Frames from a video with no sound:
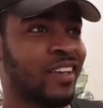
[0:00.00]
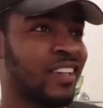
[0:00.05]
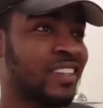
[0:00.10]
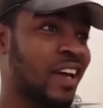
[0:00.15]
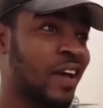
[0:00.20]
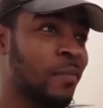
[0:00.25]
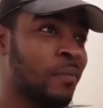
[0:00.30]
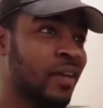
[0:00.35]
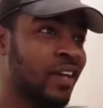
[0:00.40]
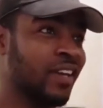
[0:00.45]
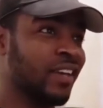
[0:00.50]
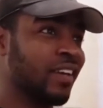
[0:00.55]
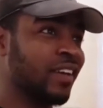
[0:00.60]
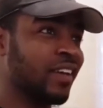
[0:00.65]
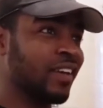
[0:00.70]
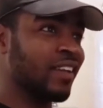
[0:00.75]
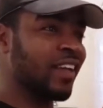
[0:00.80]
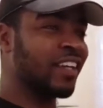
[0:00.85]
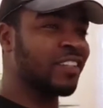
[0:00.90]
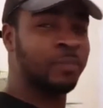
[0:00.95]
that me?
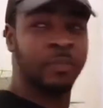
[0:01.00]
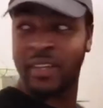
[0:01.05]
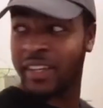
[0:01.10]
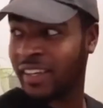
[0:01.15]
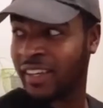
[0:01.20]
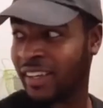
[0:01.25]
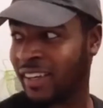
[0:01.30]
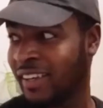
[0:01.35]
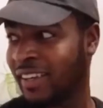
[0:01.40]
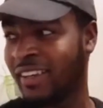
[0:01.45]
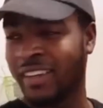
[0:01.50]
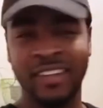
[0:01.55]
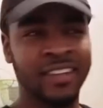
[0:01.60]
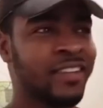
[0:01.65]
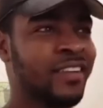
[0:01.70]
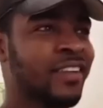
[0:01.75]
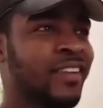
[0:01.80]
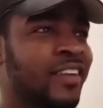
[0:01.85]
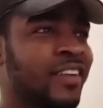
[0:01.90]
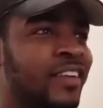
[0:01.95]
That's me?
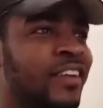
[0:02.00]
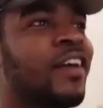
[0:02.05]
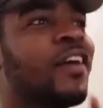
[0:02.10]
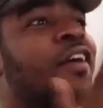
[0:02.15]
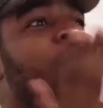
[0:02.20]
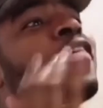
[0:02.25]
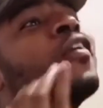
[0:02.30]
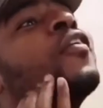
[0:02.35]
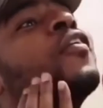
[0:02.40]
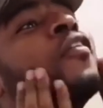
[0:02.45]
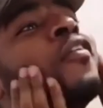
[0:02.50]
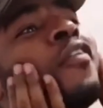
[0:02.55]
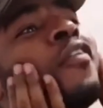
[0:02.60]
Yo!